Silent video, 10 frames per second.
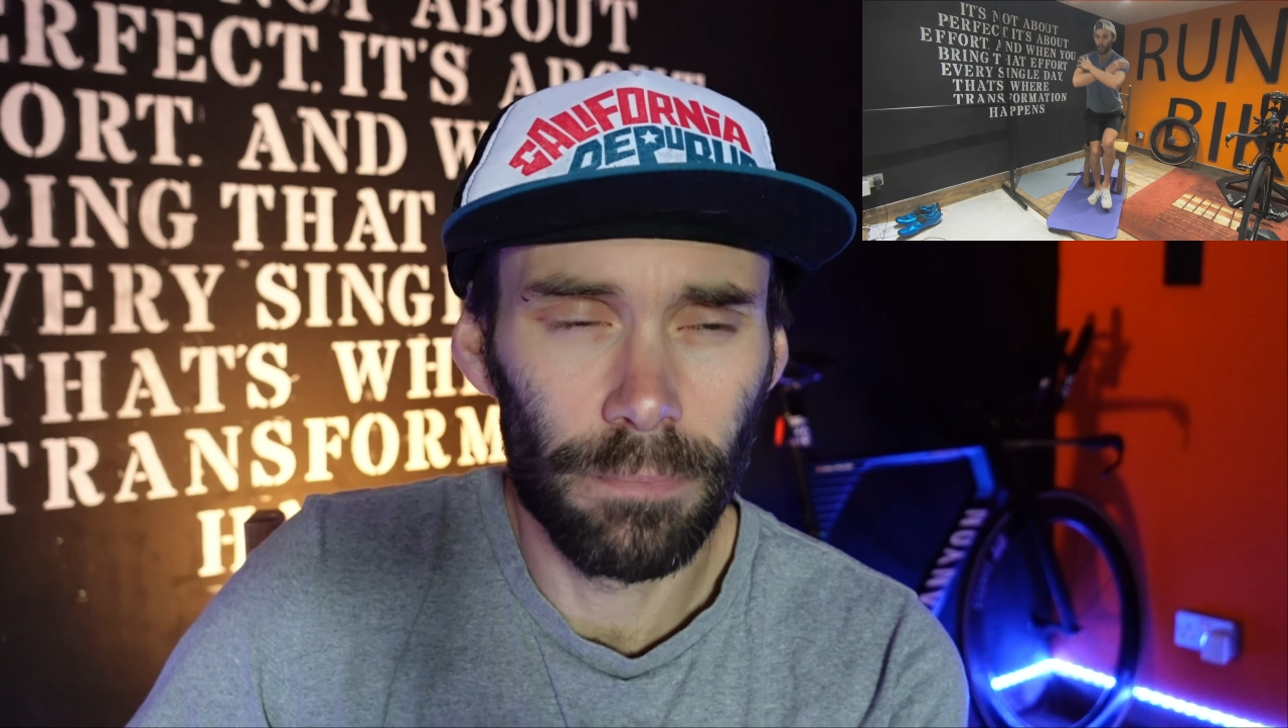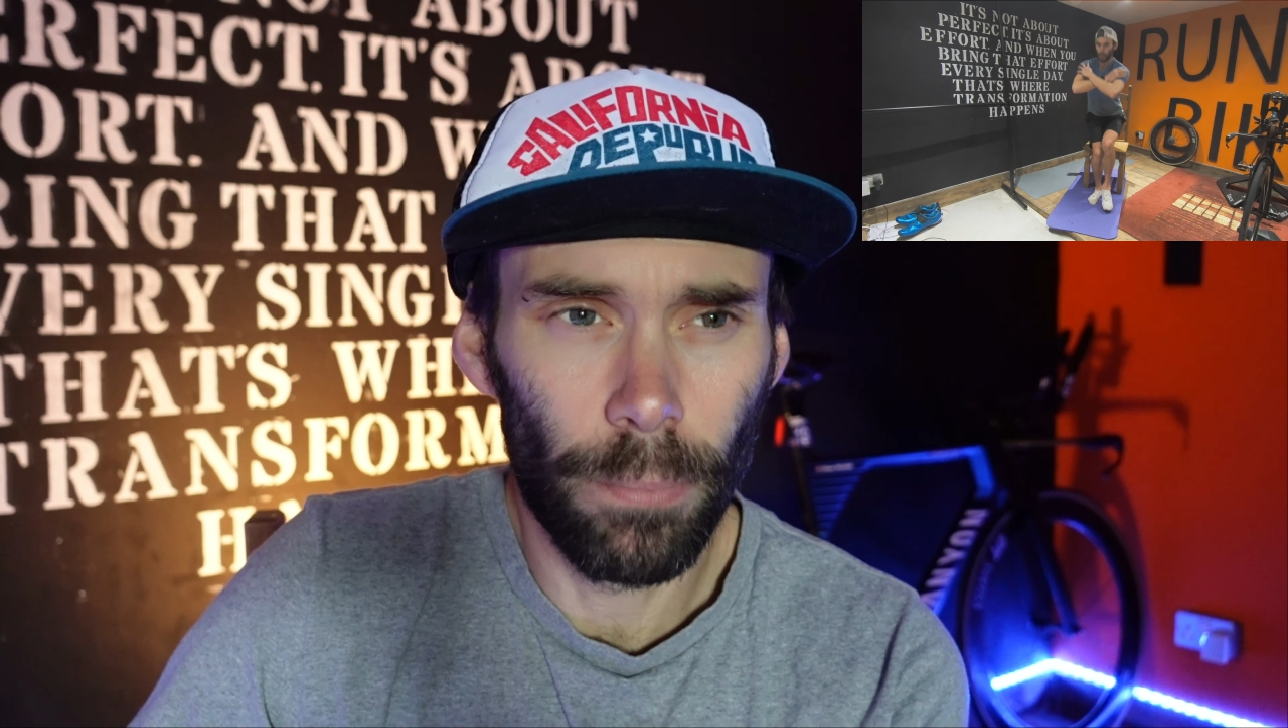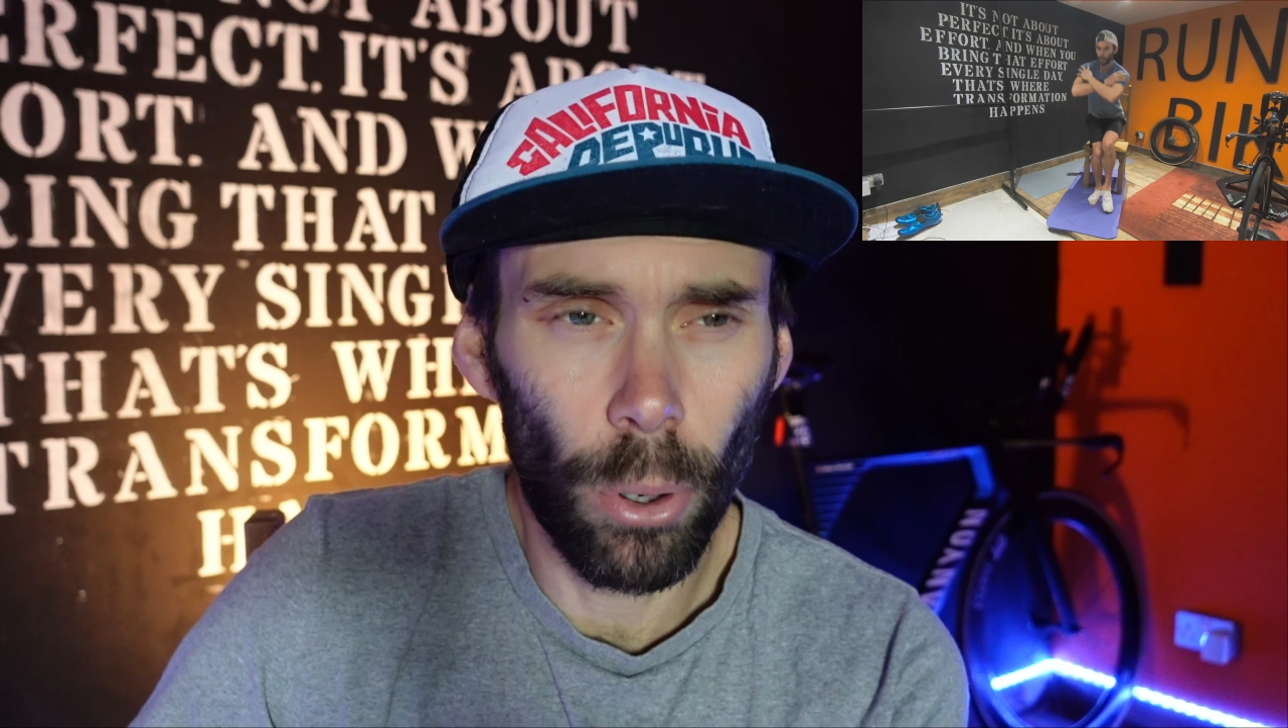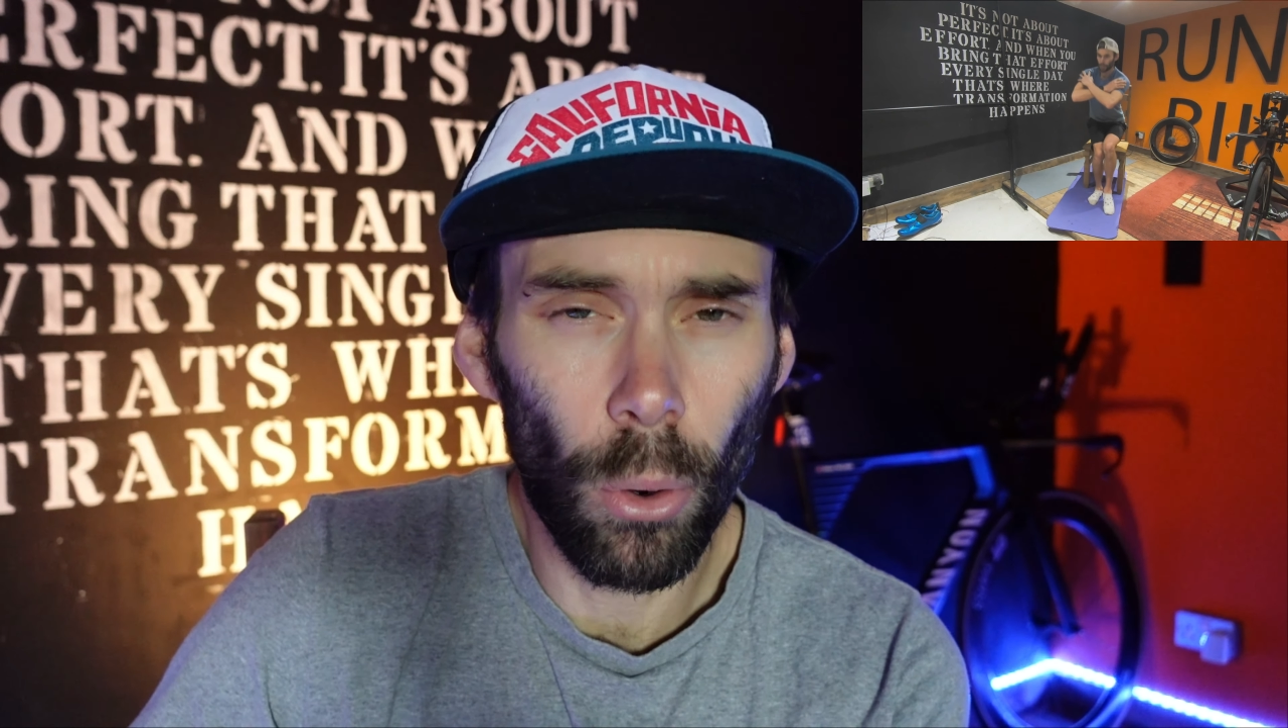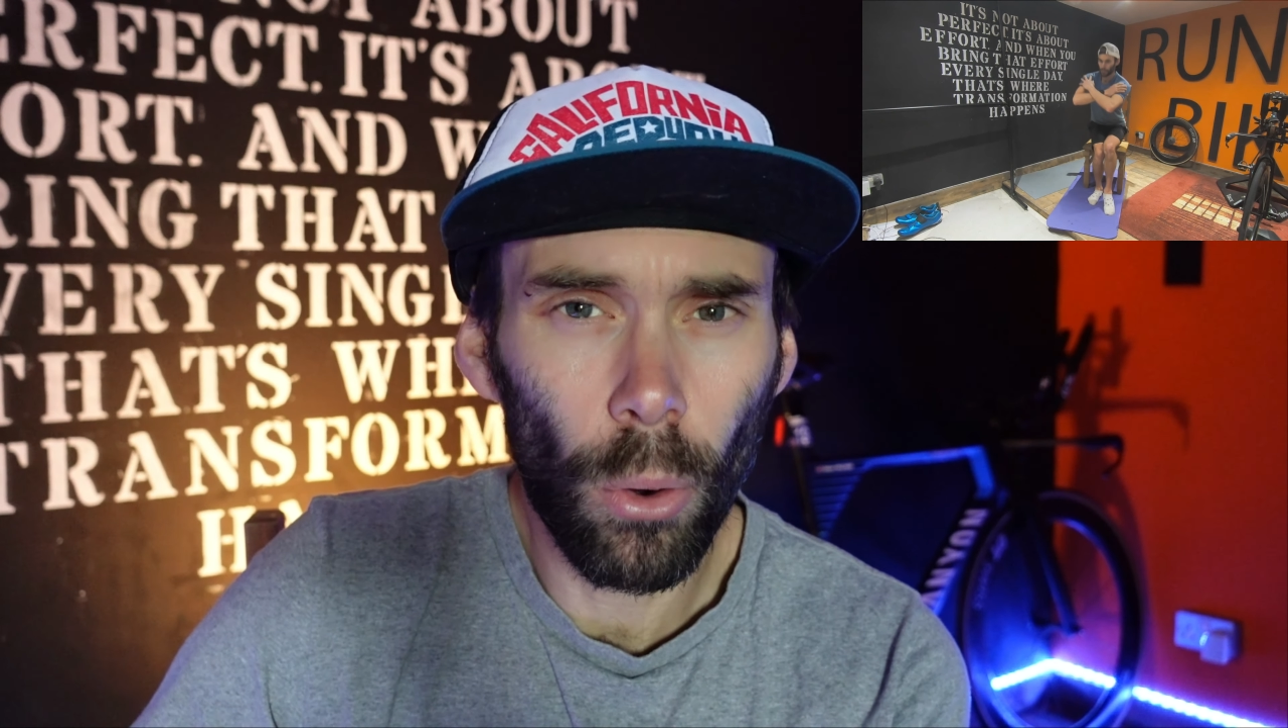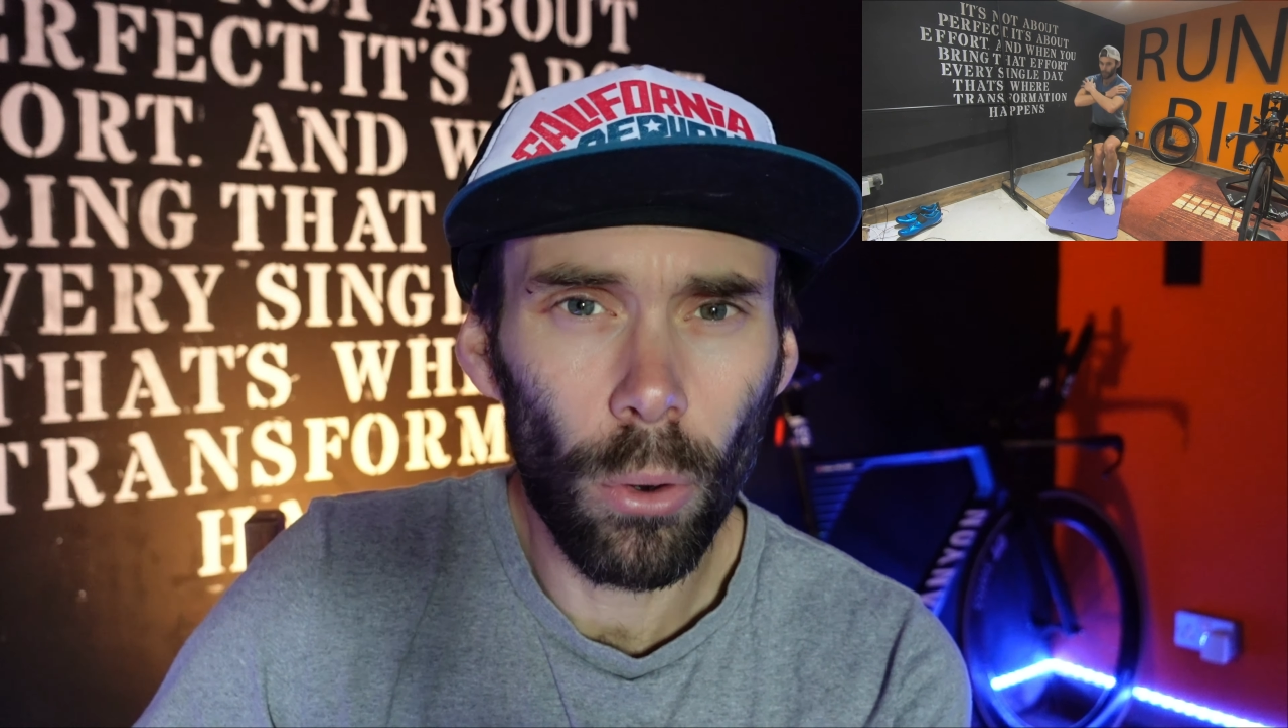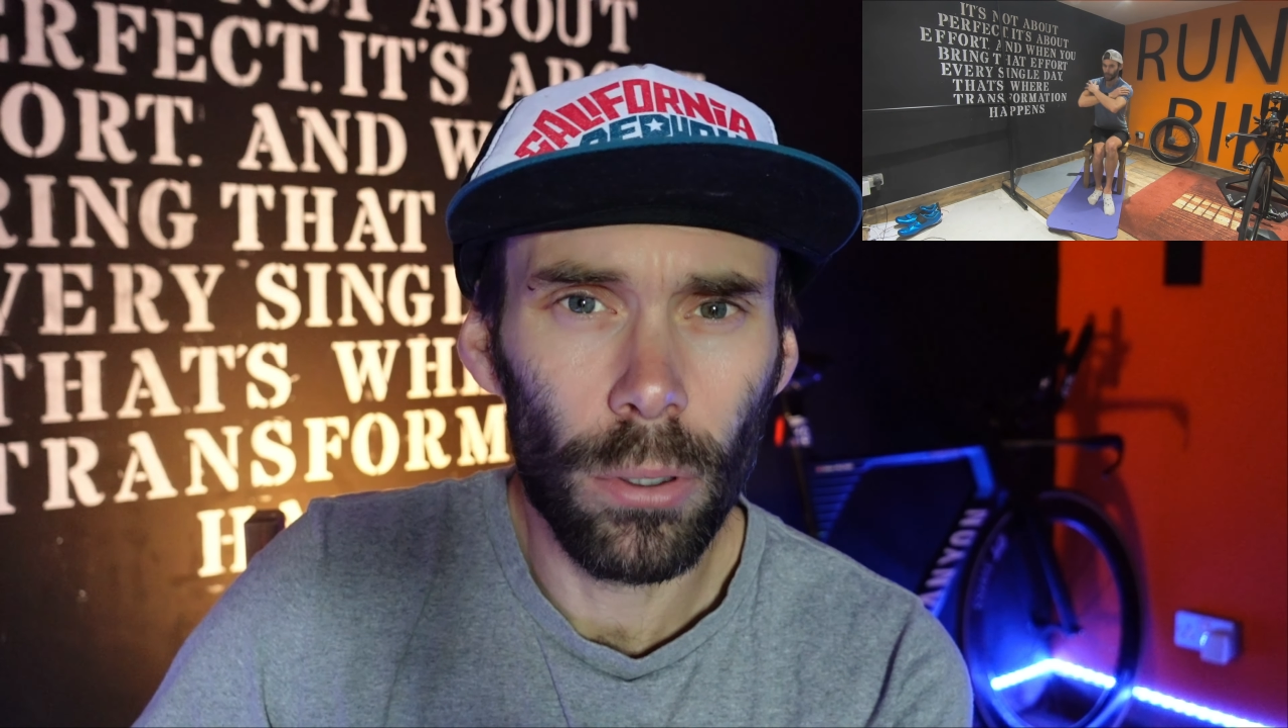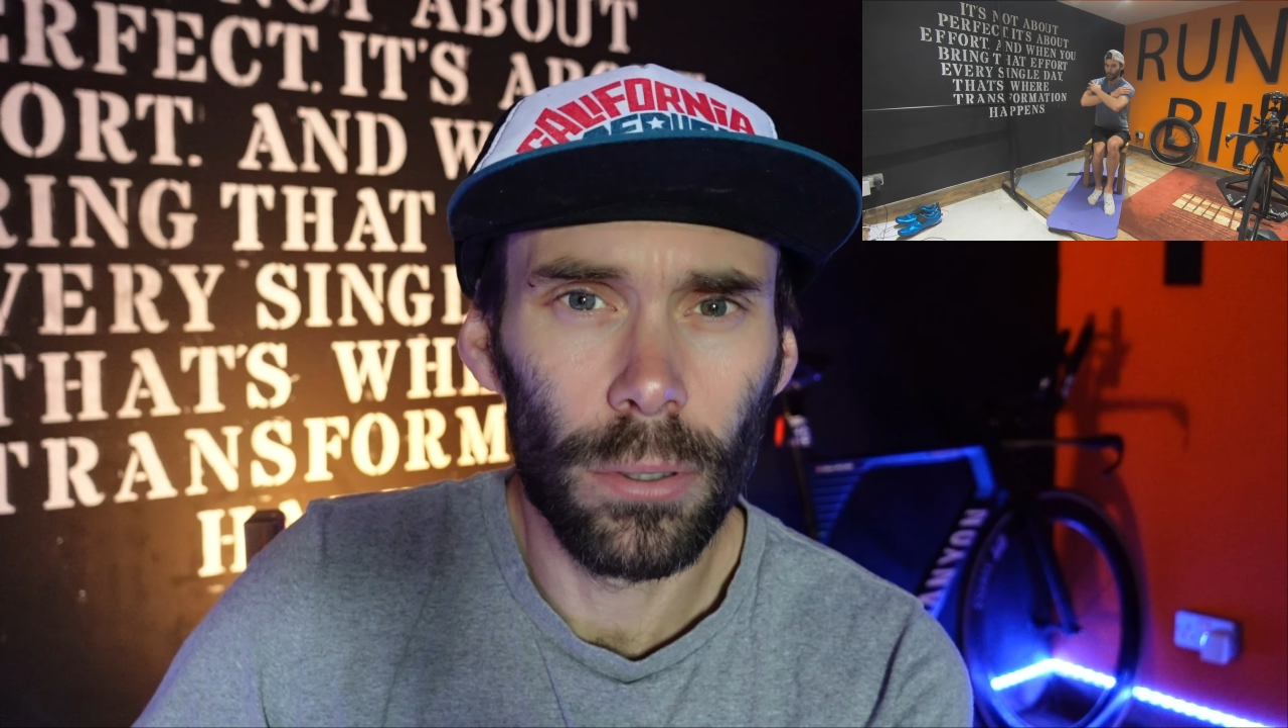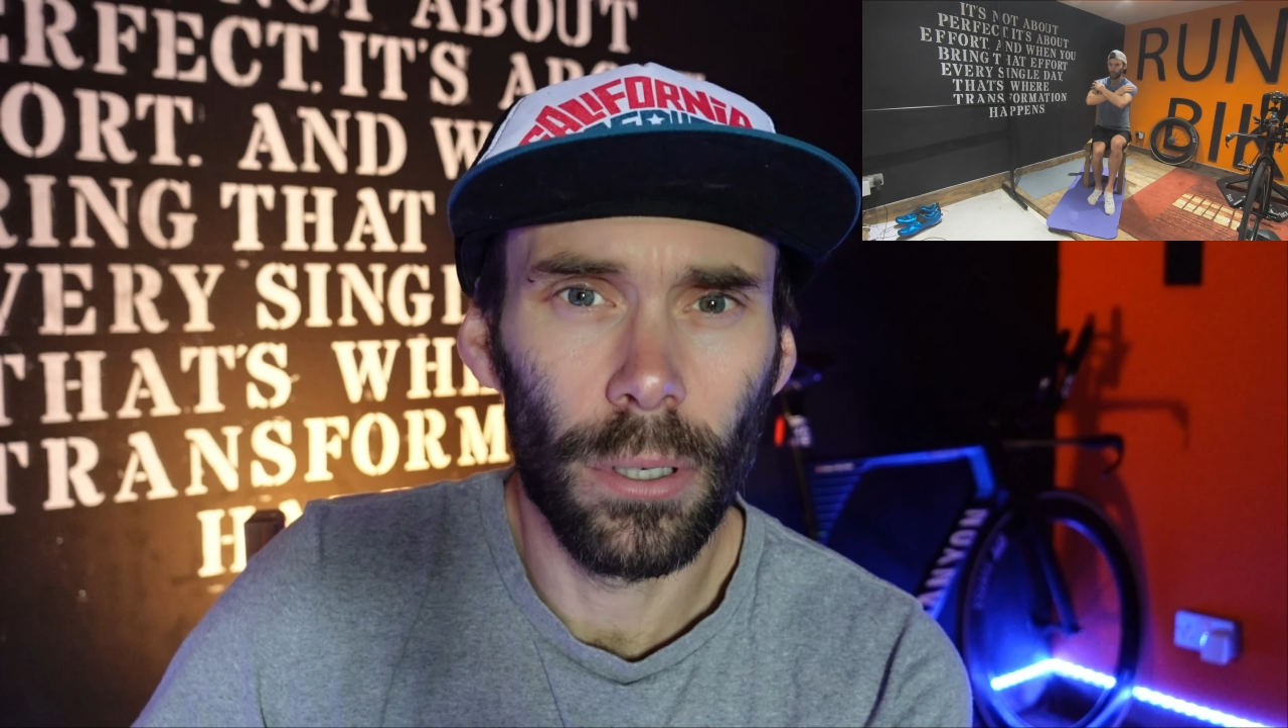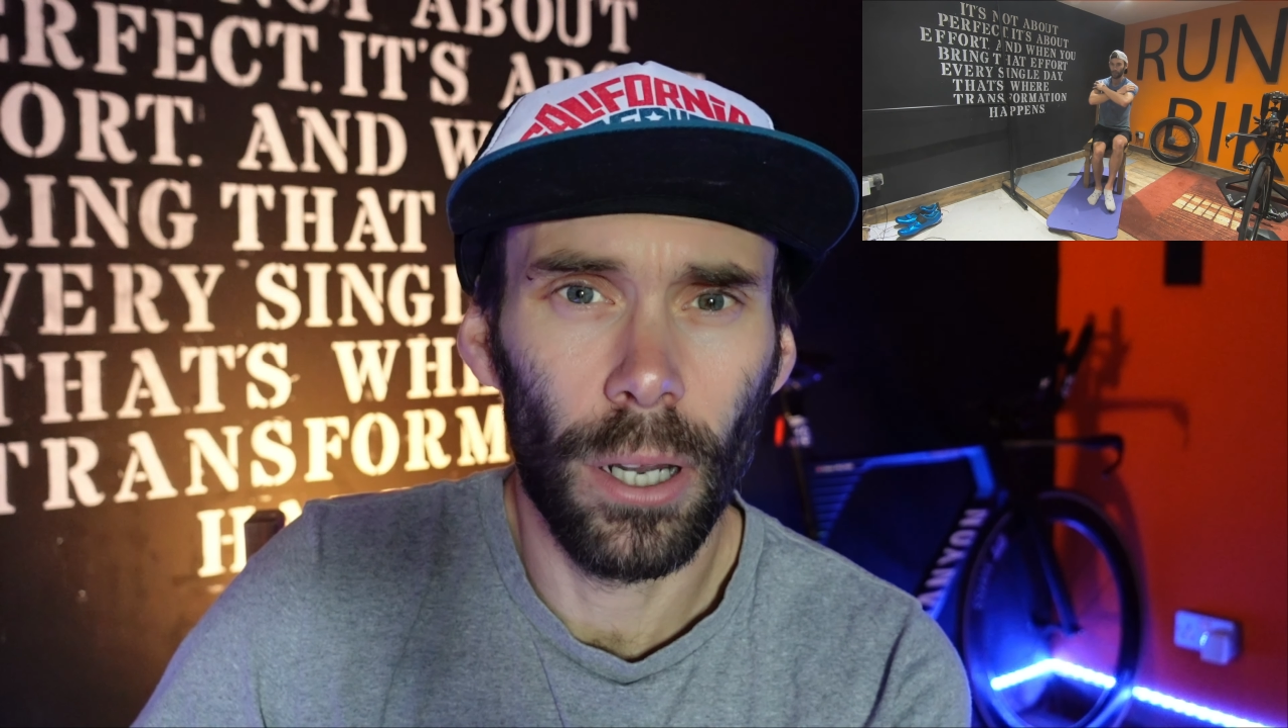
poor.